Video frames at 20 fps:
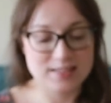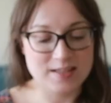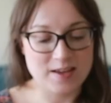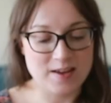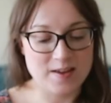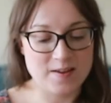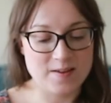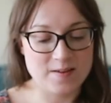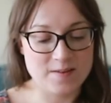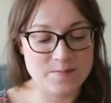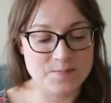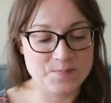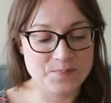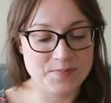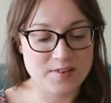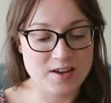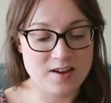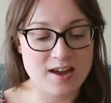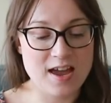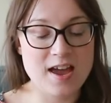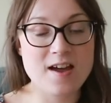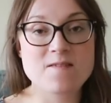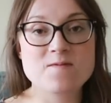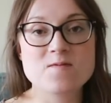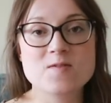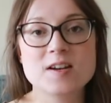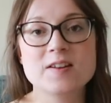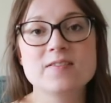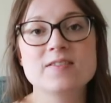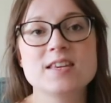So I
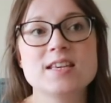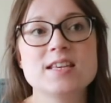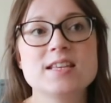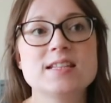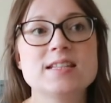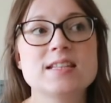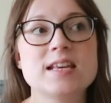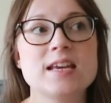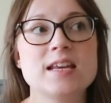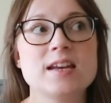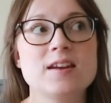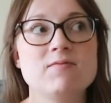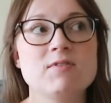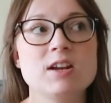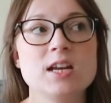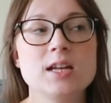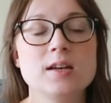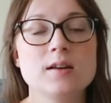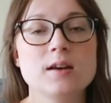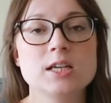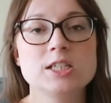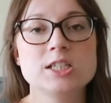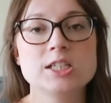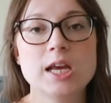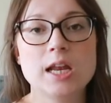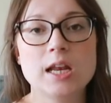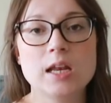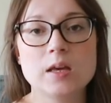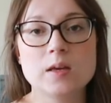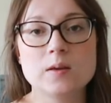have one of these in a really nice
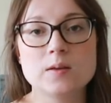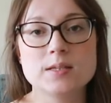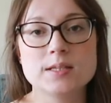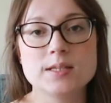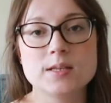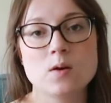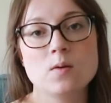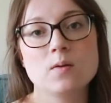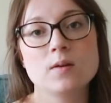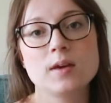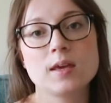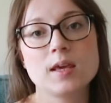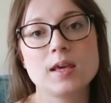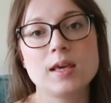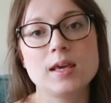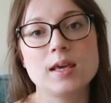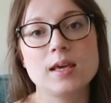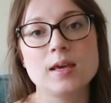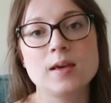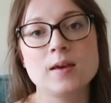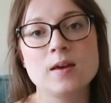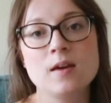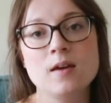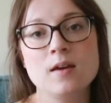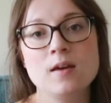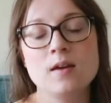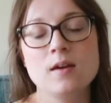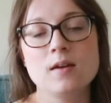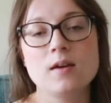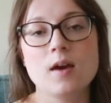yellow silky,
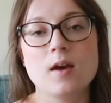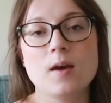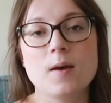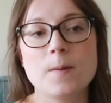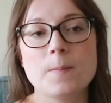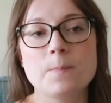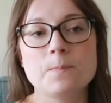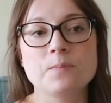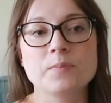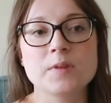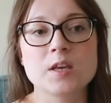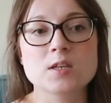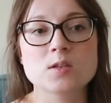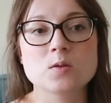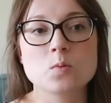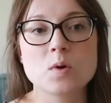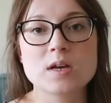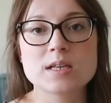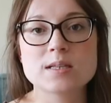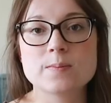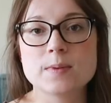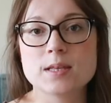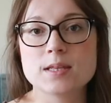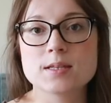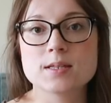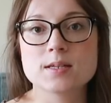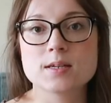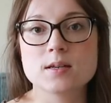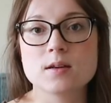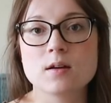um, it's the
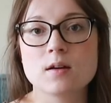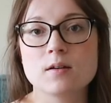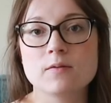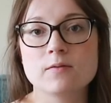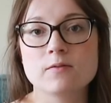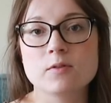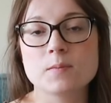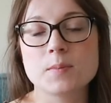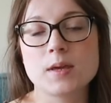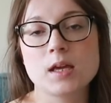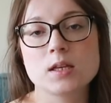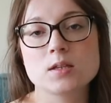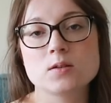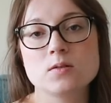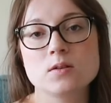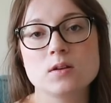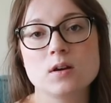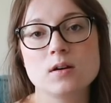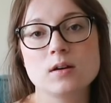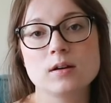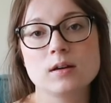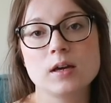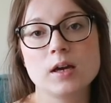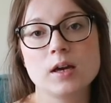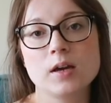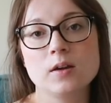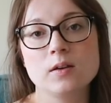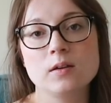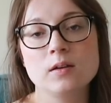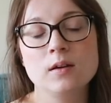Westminster yarn from Kettle Yarn
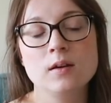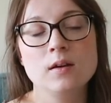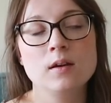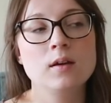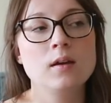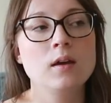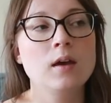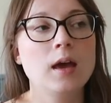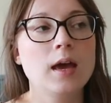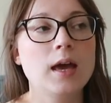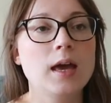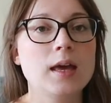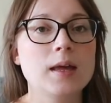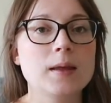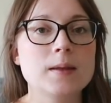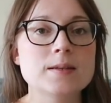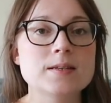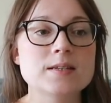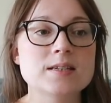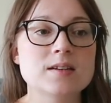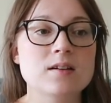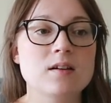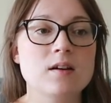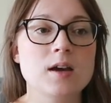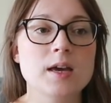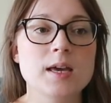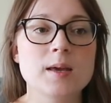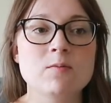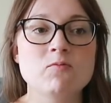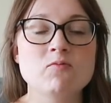Co. And
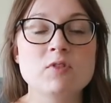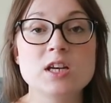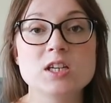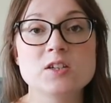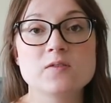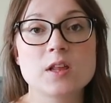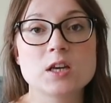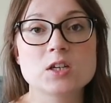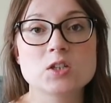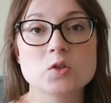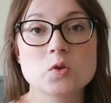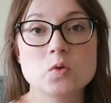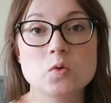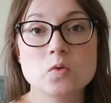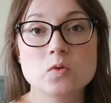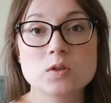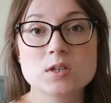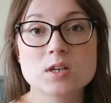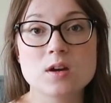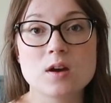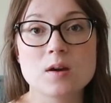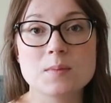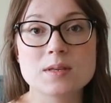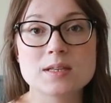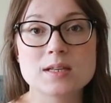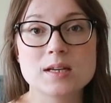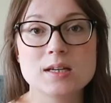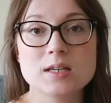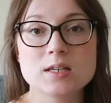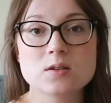I reach for that shawl all the time.
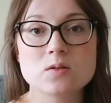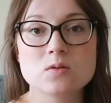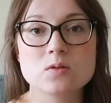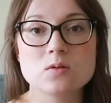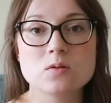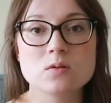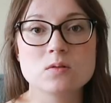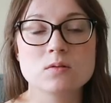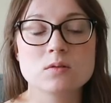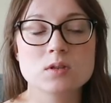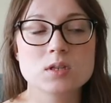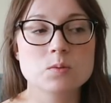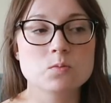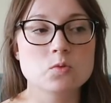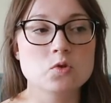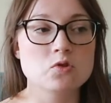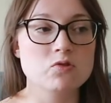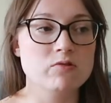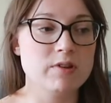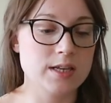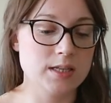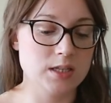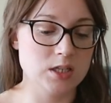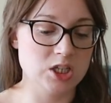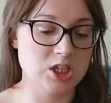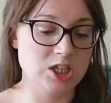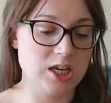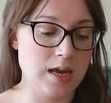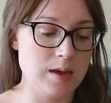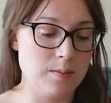It's a little small
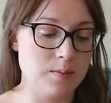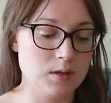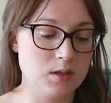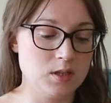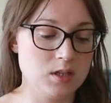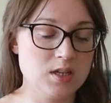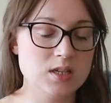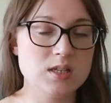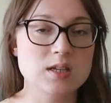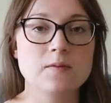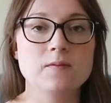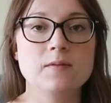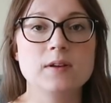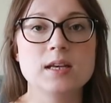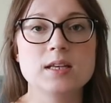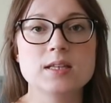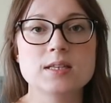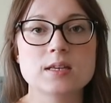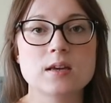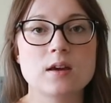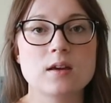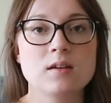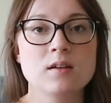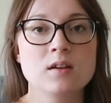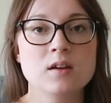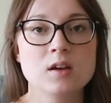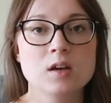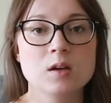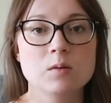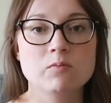crescent shape that's just lovely to
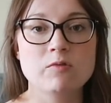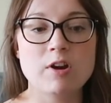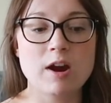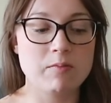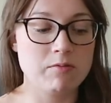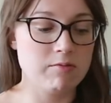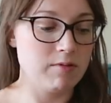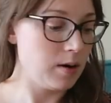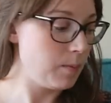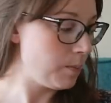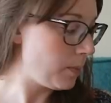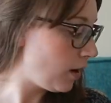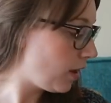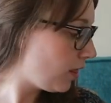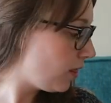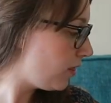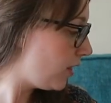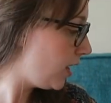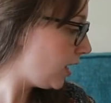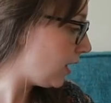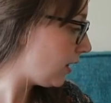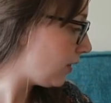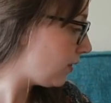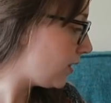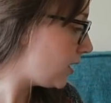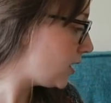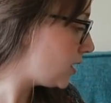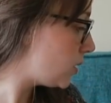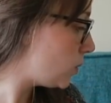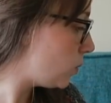wrap around, but I
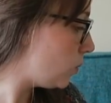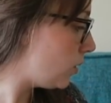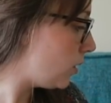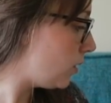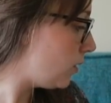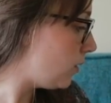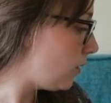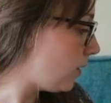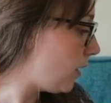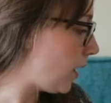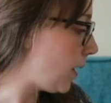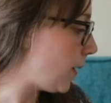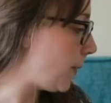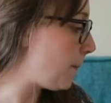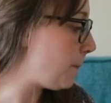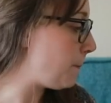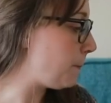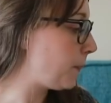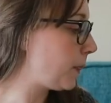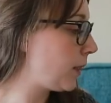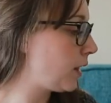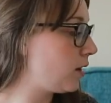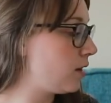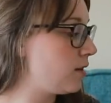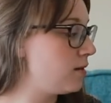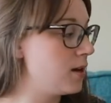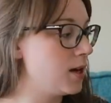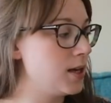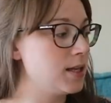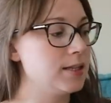think this will um,
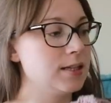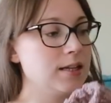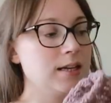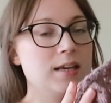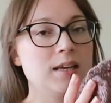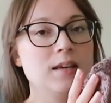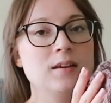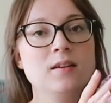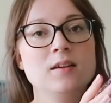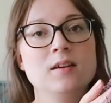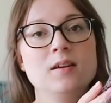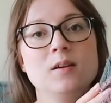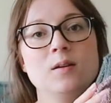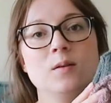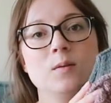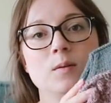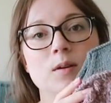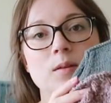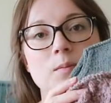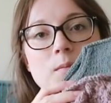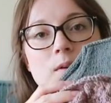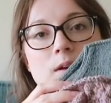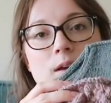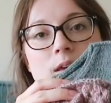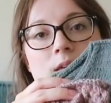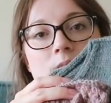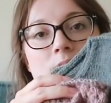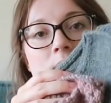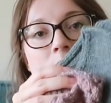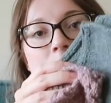go nicely with
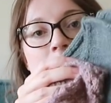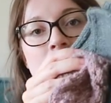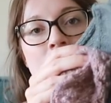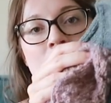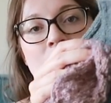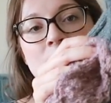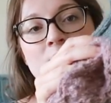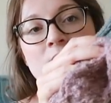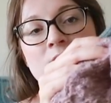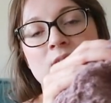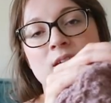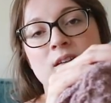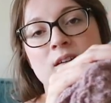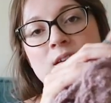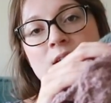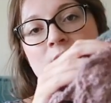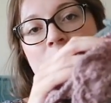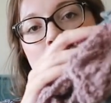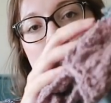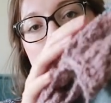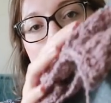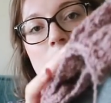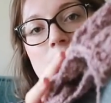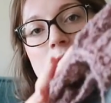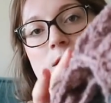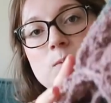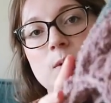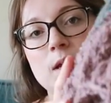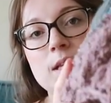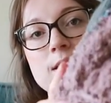my with
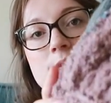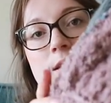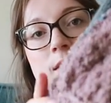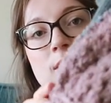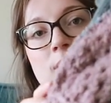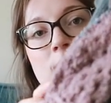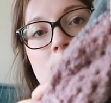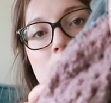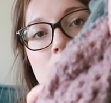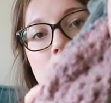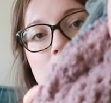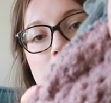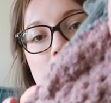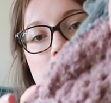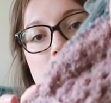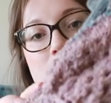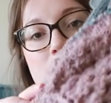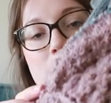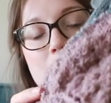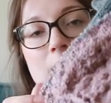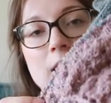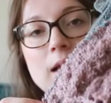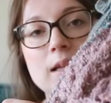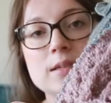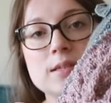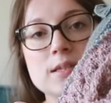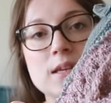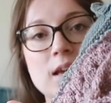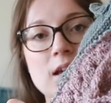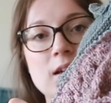my sweater. That was the
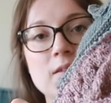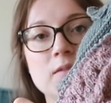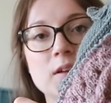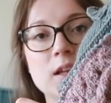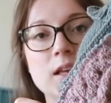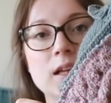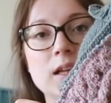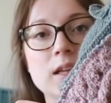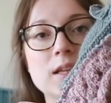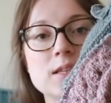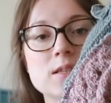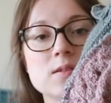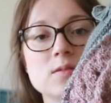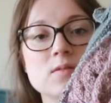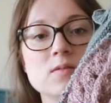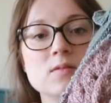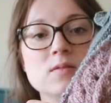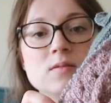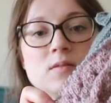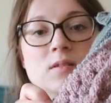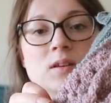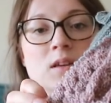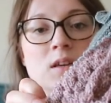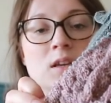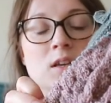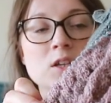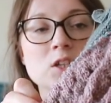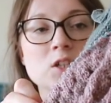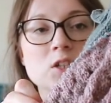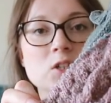plan, to have like a little
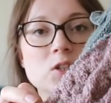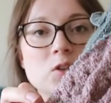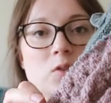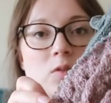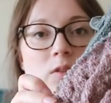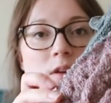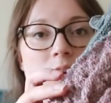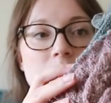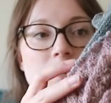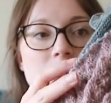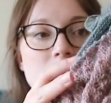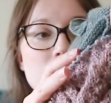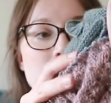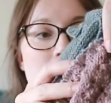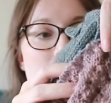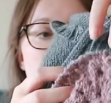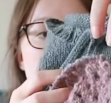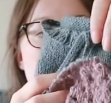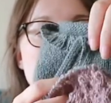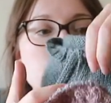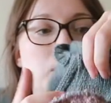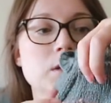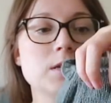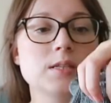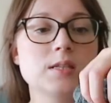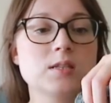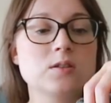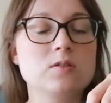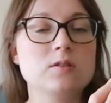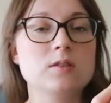shawl that I could wrap around,
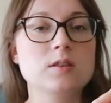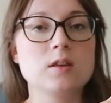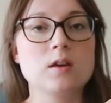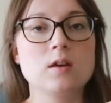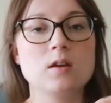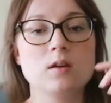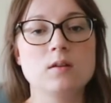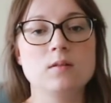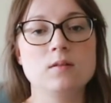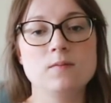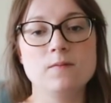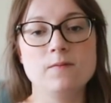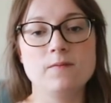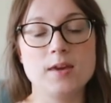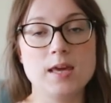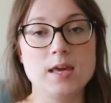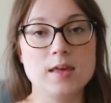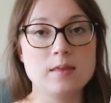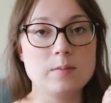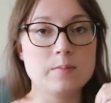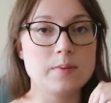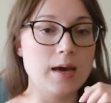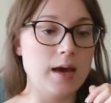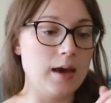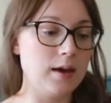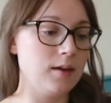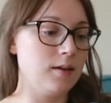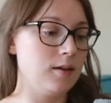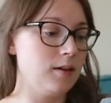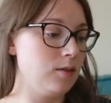because it's got the V at the
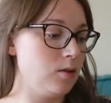back.